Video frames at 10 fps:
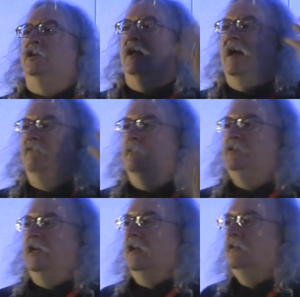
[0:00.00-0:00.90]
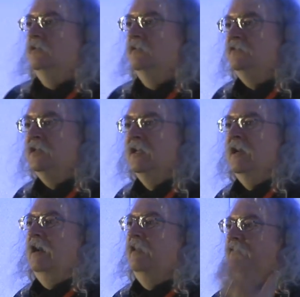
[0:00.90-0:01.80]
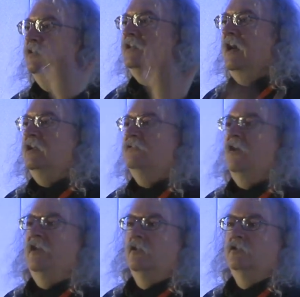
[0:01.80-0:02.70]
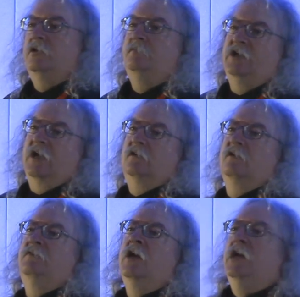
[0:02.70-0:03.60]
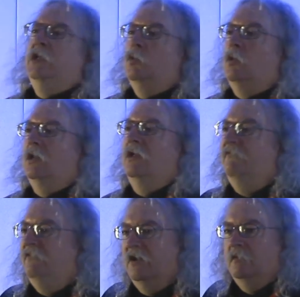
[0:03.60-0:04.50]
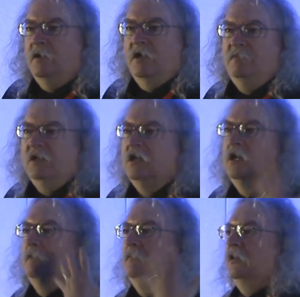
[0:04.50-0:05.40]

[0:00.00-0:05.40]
should have objectives, and if you satisfy those objectives, you will have thereby become